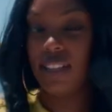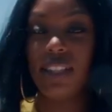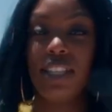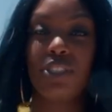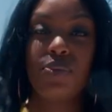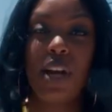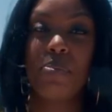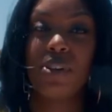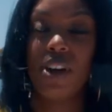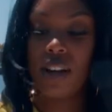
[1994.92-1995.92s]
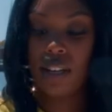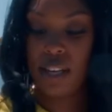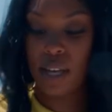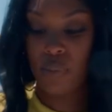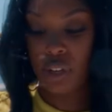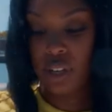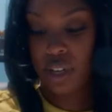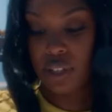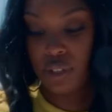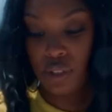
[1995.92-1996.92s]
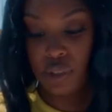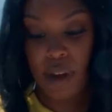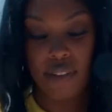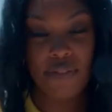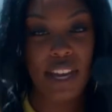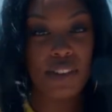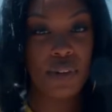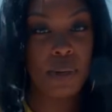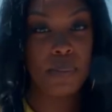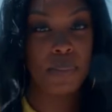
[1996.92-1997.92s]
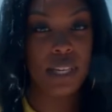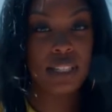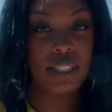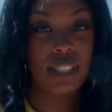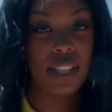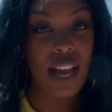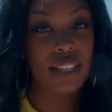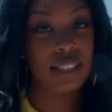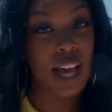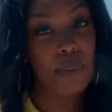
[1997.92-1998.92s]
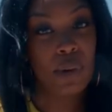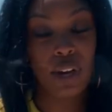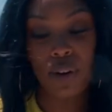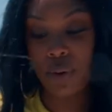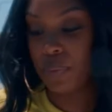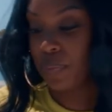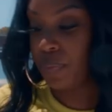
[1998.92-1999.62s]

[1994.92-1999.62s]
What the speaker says: let's wrap it on up. We're gonna use my favorite big salon top coat.